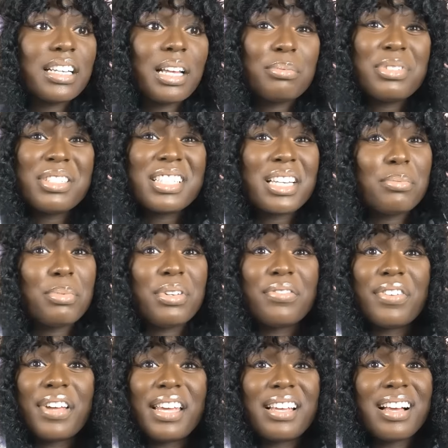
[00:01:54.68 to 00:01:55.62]
I'm just gonna be
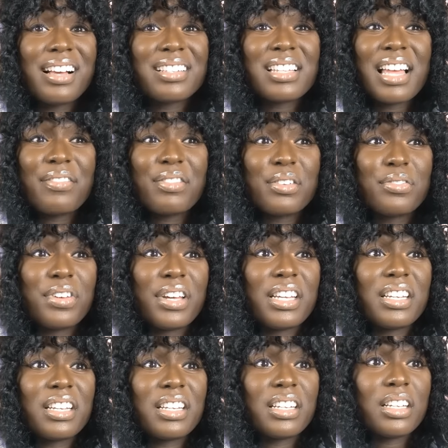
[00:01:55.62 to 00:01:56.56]
fake, guys. I have to
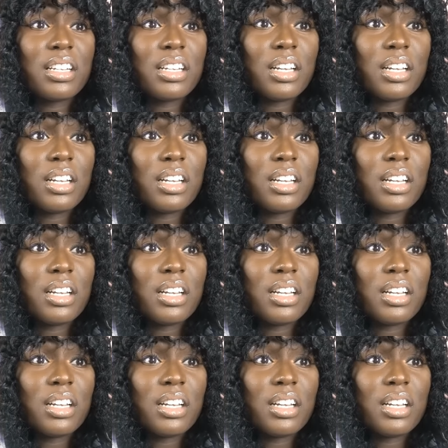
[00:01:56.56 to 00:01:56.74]
fake it.